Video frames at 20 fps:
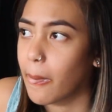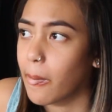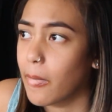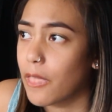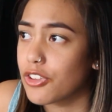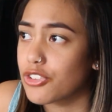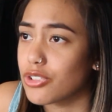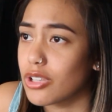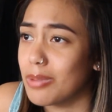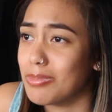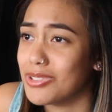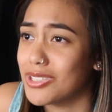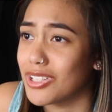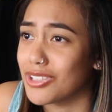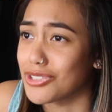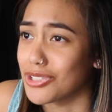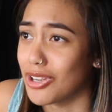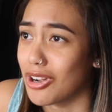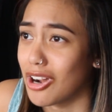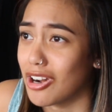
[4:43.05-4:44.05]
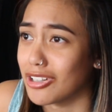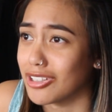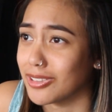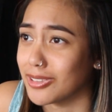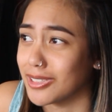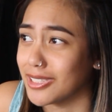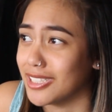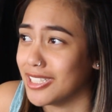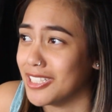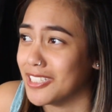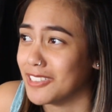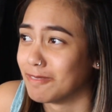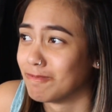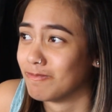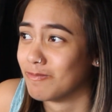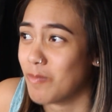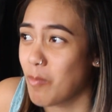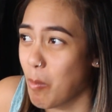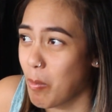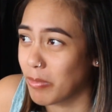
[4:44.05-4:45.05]
With the drumsticks are harder to eat.
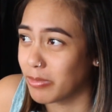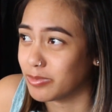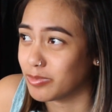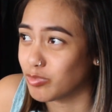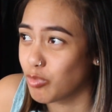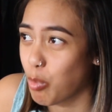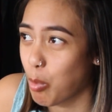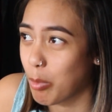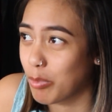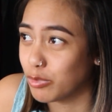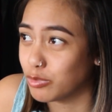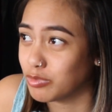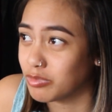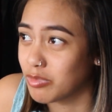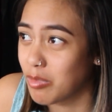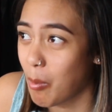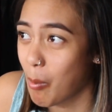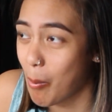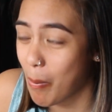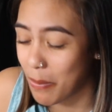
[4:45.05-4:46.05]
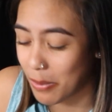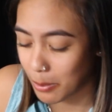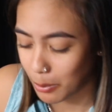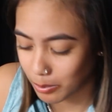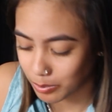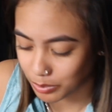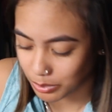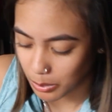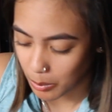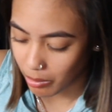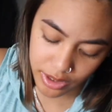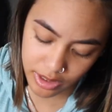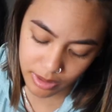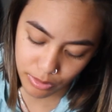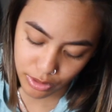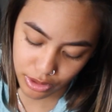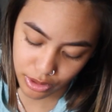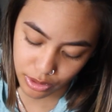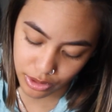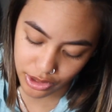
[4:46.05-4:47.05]
Mm-hmm. Just run through it. I'll have
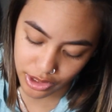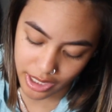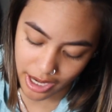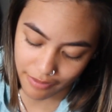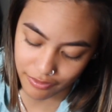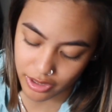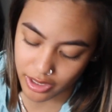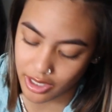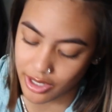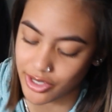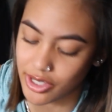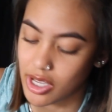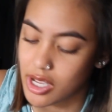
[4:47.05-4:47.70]
some sushi after this.